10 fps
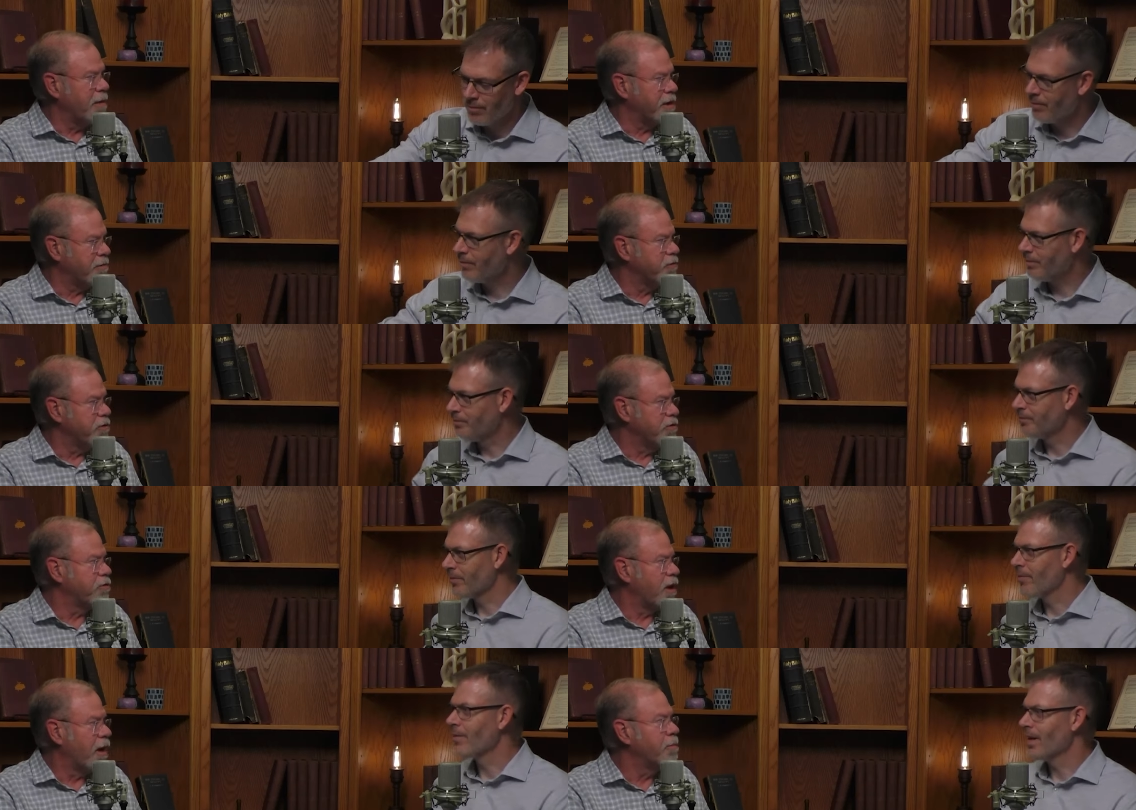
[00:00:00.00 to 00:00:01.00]
Speaker 1: I mean for you to
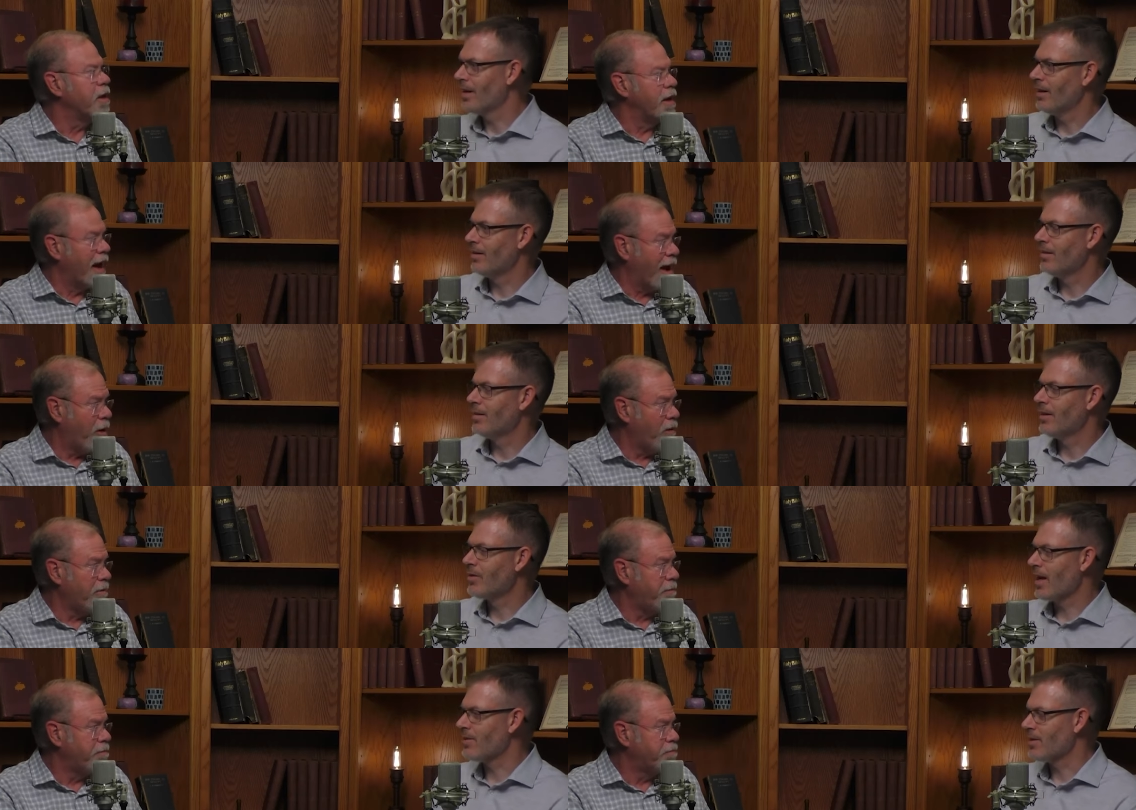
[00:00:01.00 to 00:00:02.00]
stop yeah. now. No
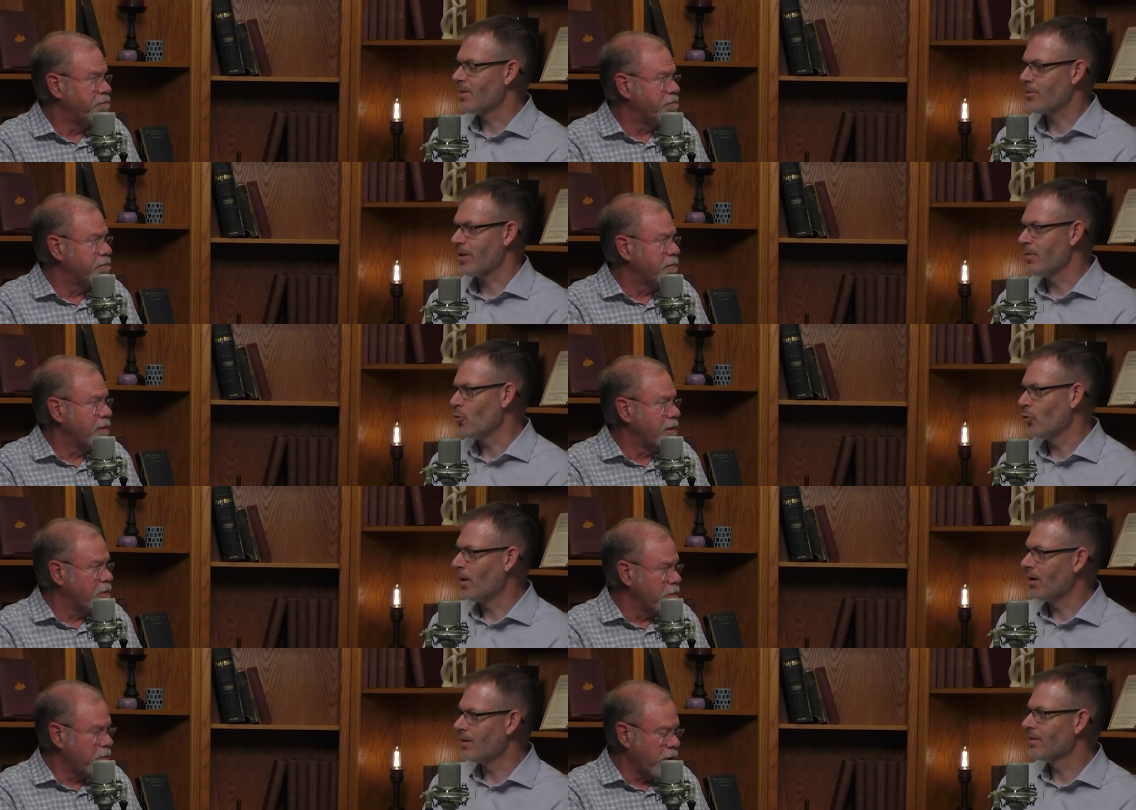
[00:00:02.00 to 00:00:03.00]
counting
Speaker 2: to three in
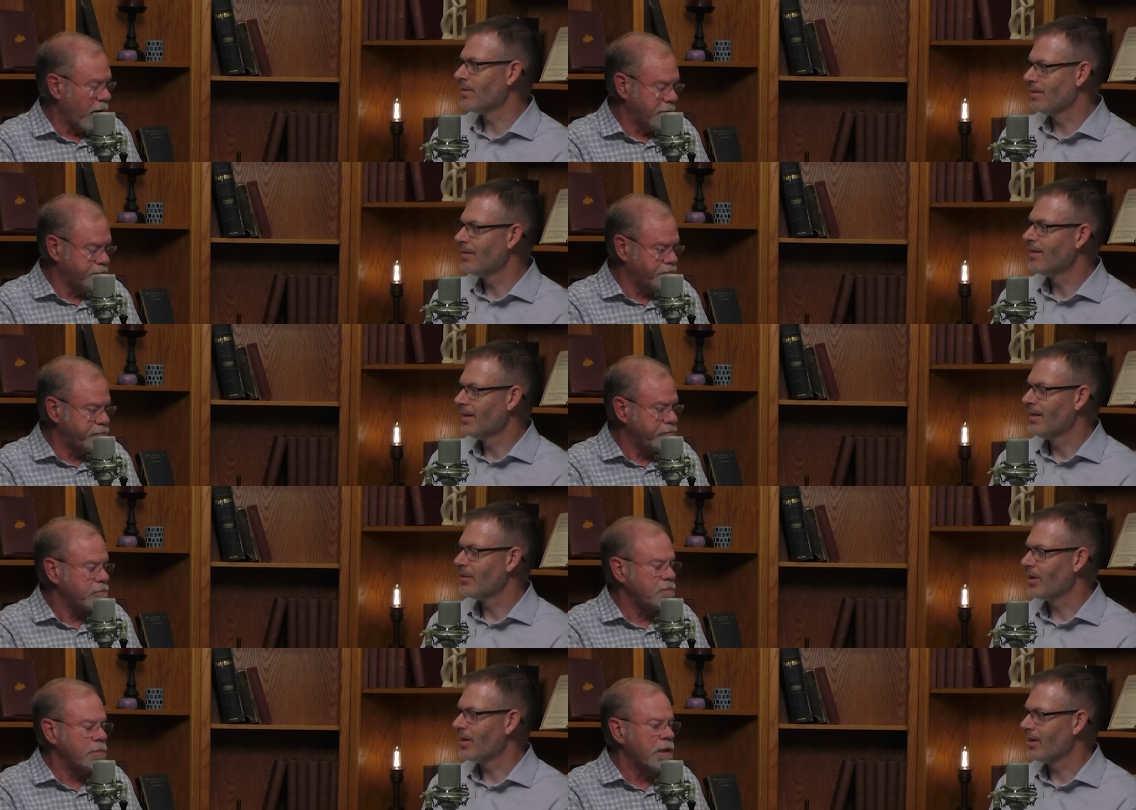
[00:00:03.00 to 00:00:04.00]
Walmart.
Speaker 1: Right.
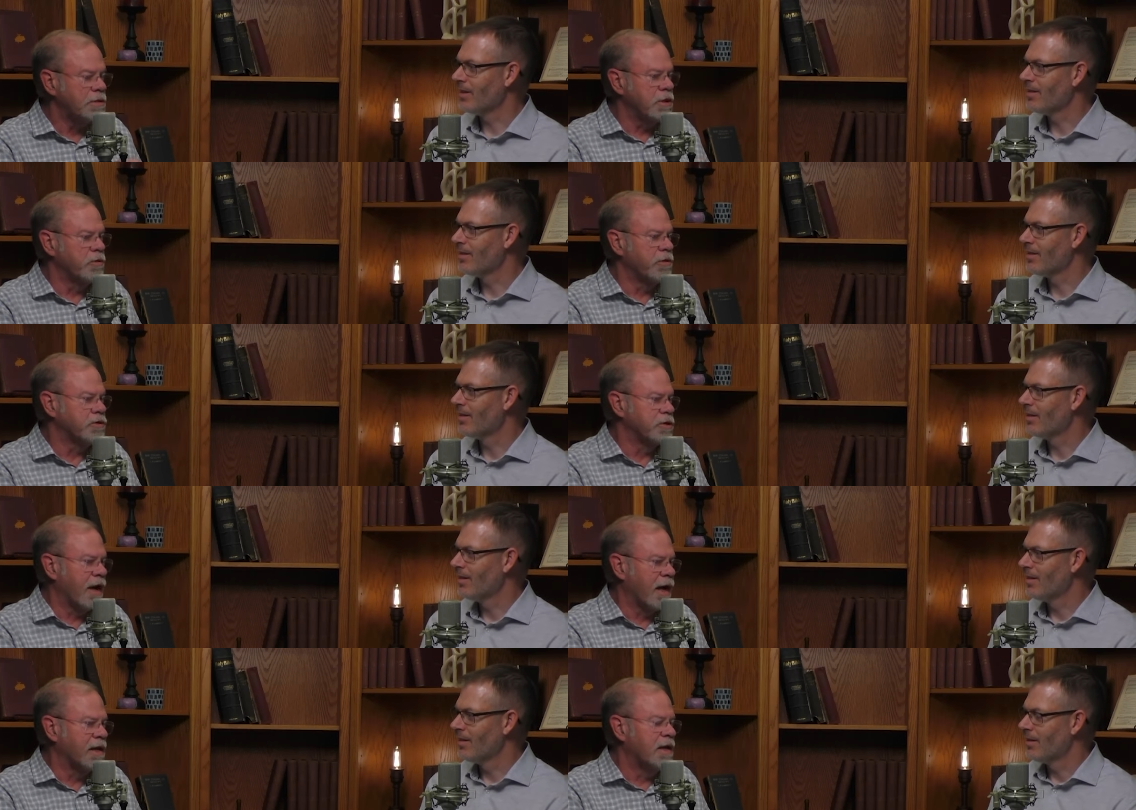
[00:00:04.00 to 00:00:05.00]
Right. So there's
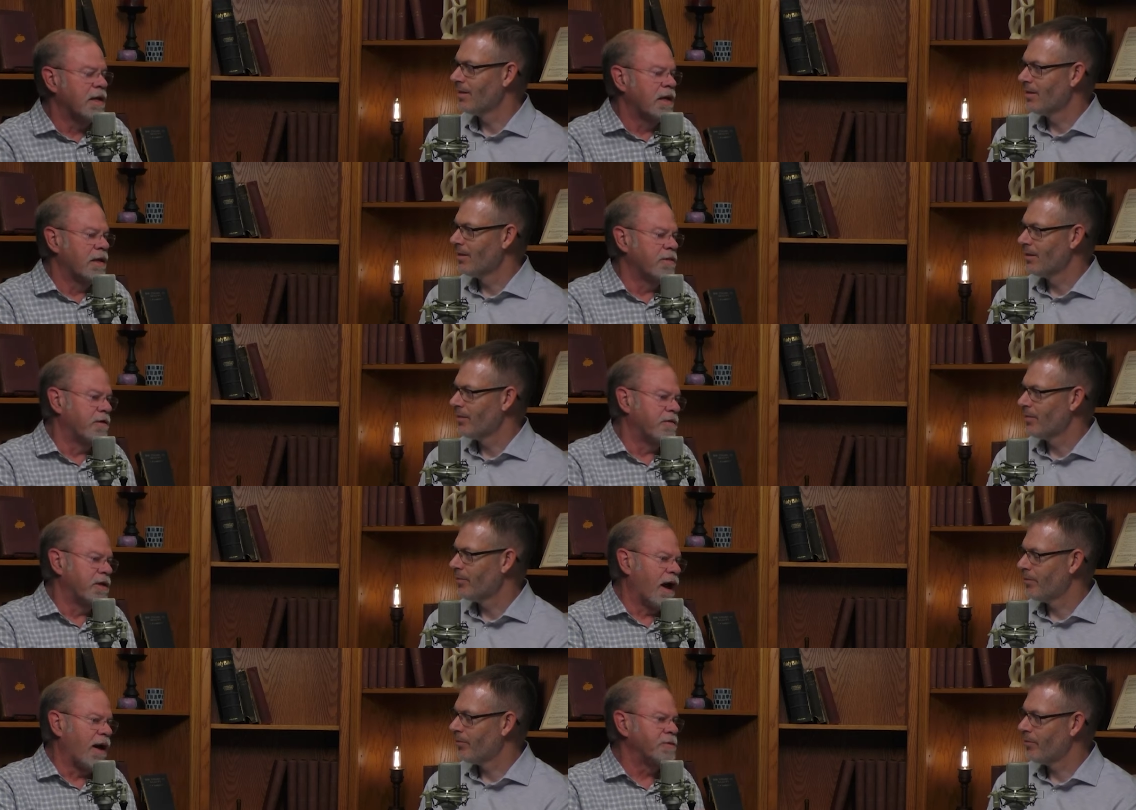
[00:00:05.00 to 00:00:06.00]
that. The, the
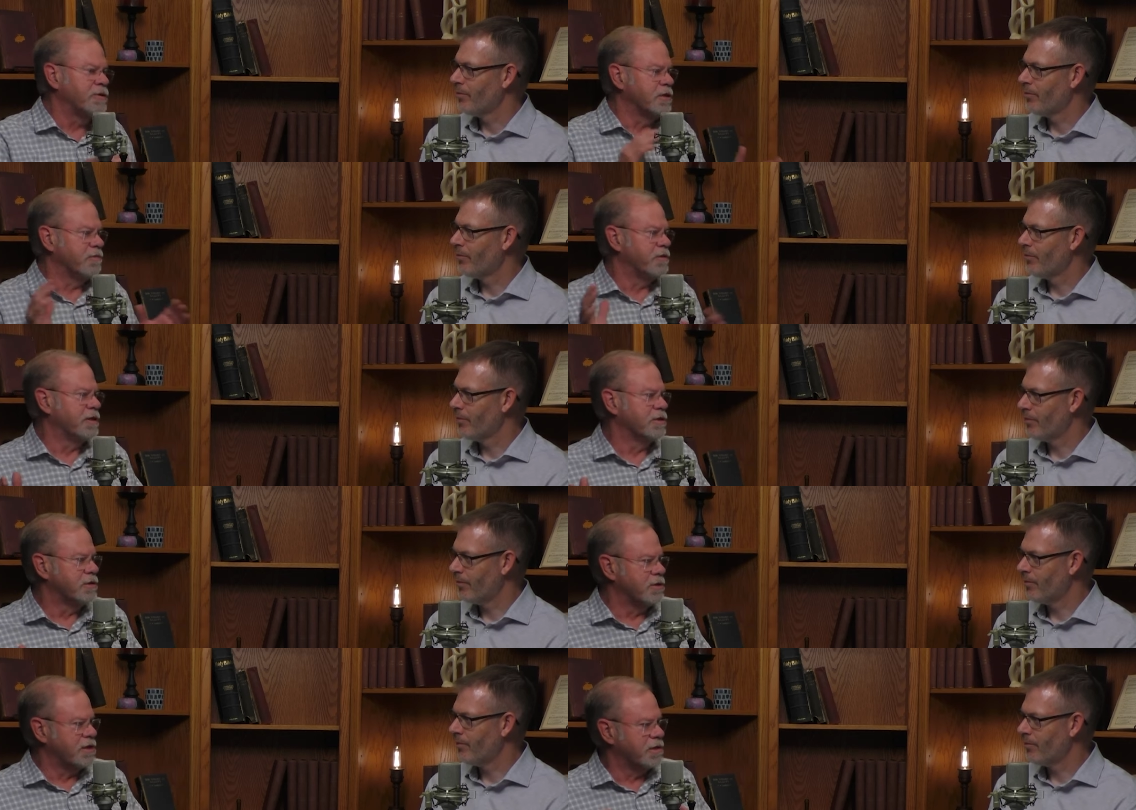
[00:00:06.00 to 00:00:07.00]
opposite of this
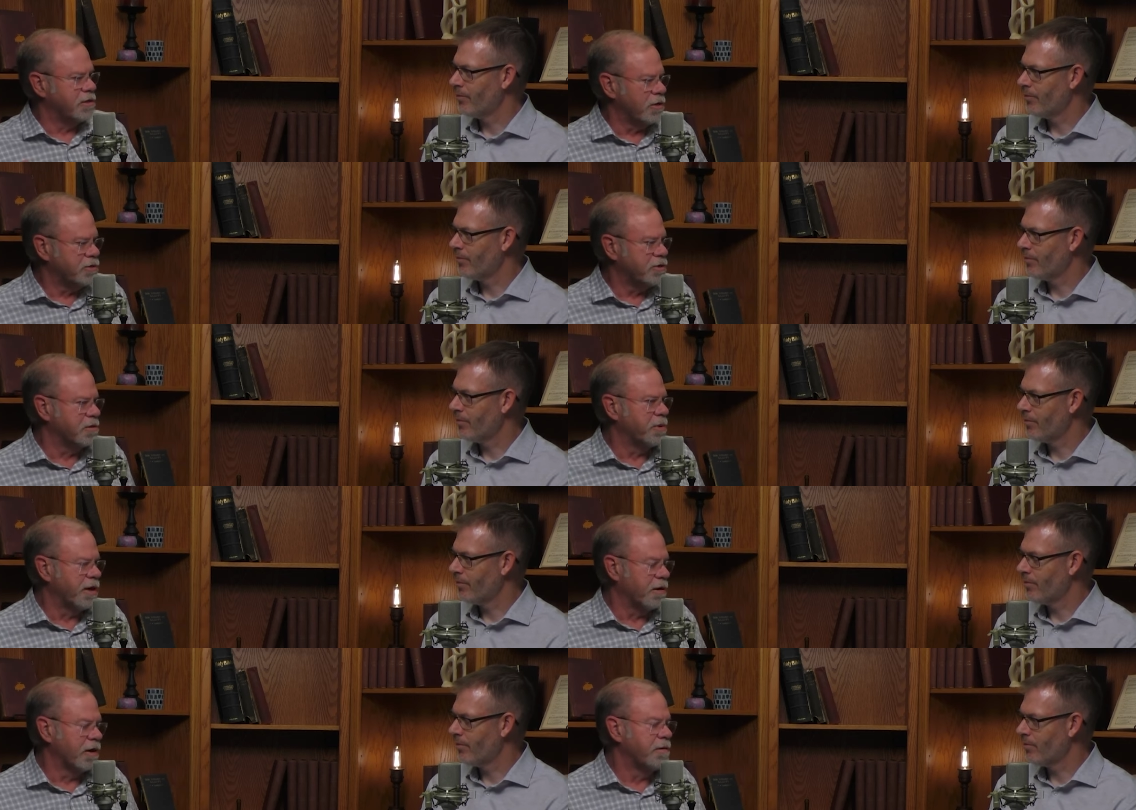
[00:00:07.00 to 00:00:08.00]
is the indulgent parent.